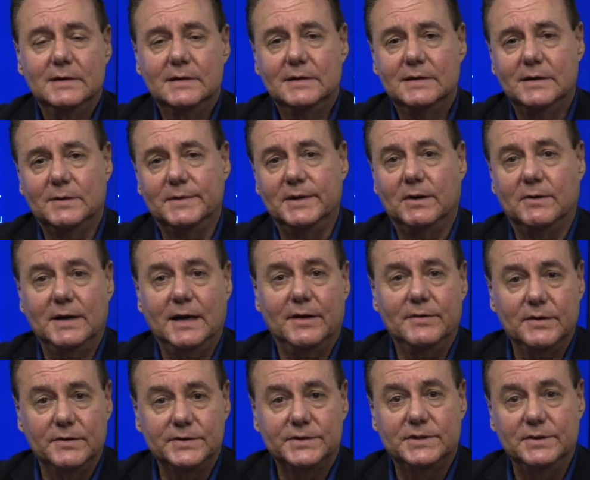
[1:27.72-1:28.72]
you know, we don't
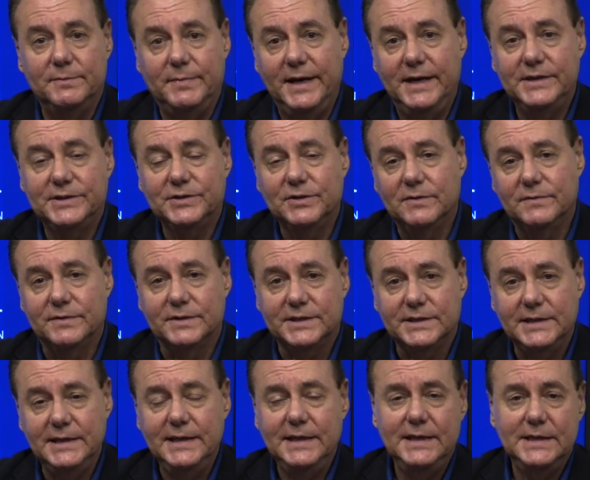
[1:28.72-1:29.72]
have those debates
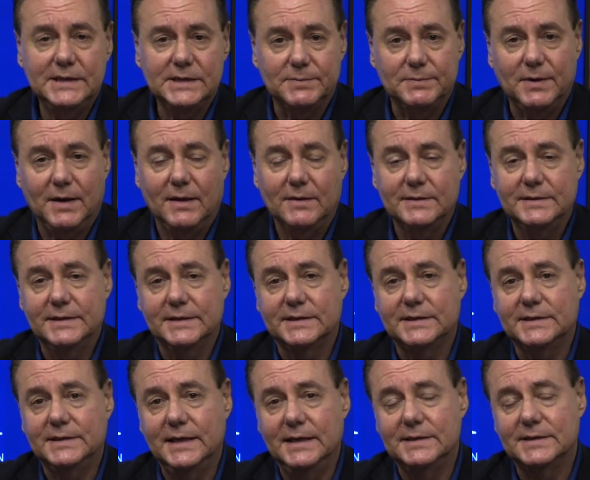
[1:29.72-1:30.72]
overseas, the politics
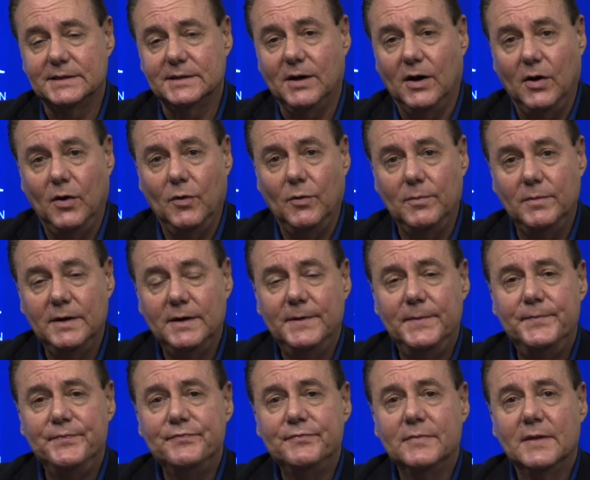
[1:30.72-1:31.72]
stays at home.
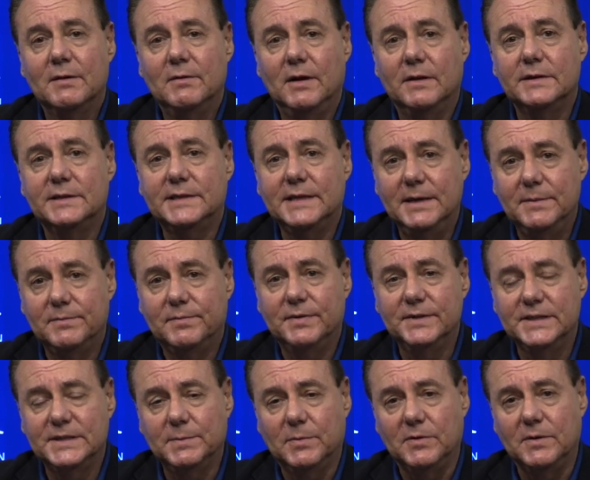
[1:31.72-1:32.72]
Well, the same
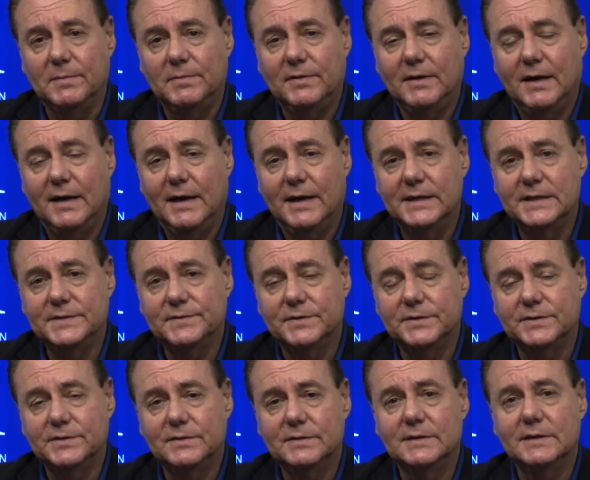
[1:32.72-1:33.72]
principle applies for
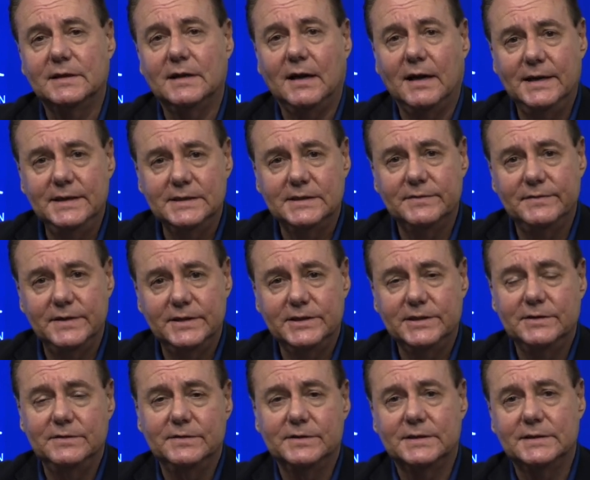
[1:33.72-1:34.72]
certain kinds of
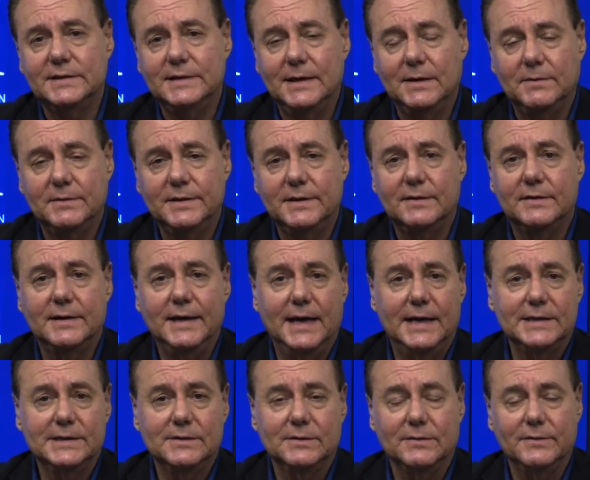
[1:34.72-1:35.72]
issues that deal with
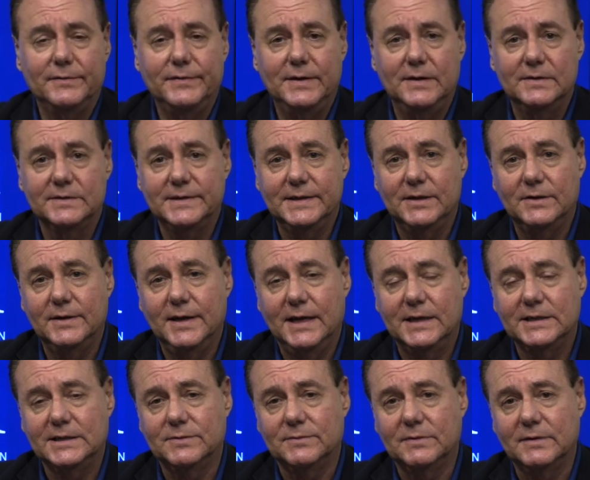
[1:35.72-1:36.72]
international affairs,
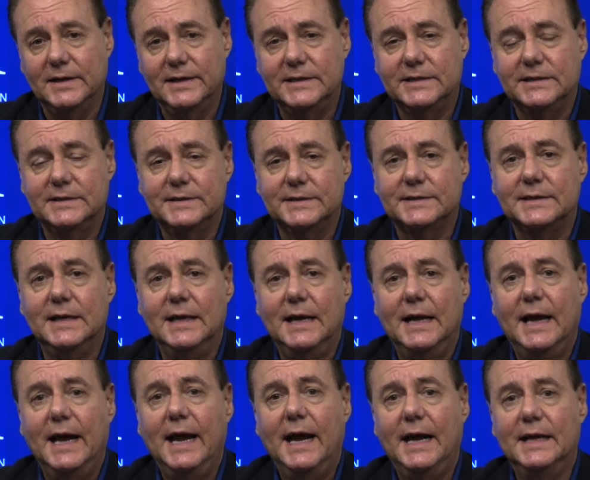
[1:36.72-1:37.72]
international relations,
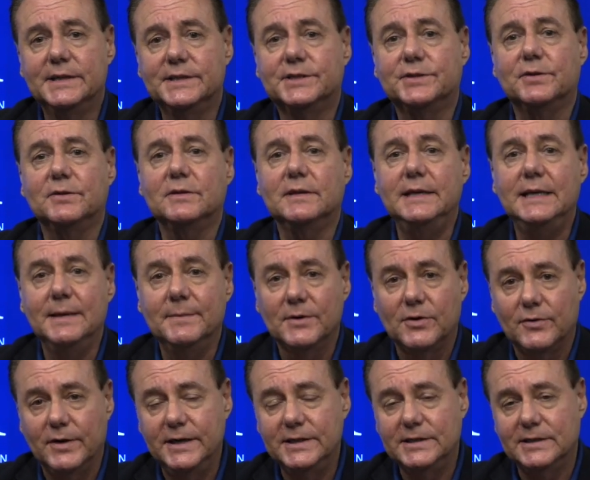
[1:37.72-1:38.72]
and certainly
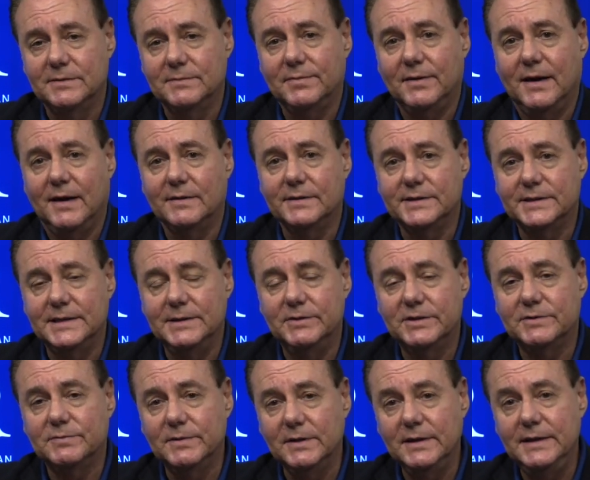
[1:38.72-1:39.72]
immigration policy,
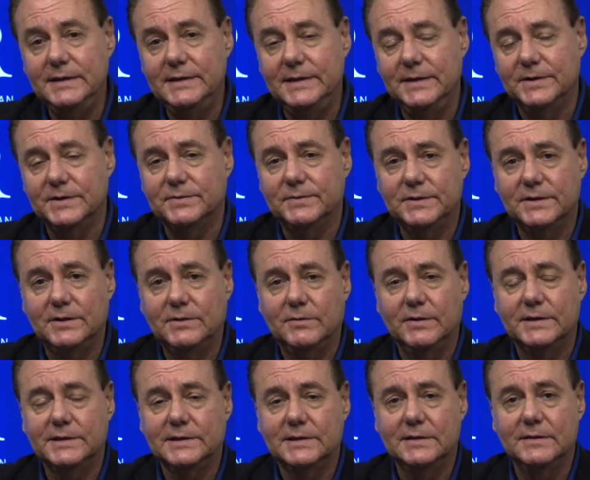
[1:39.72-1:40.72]
which really deals with the
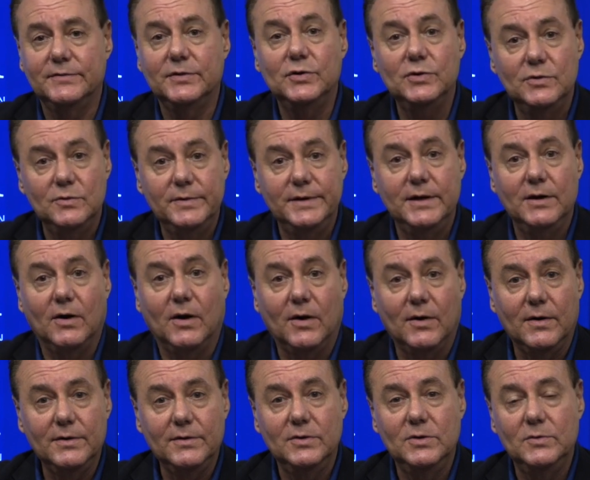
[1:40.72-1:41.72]
question of who we
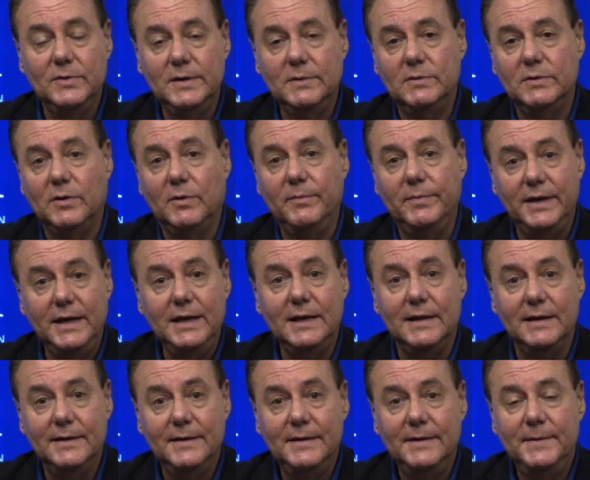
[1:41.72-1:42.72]
are and who we will be.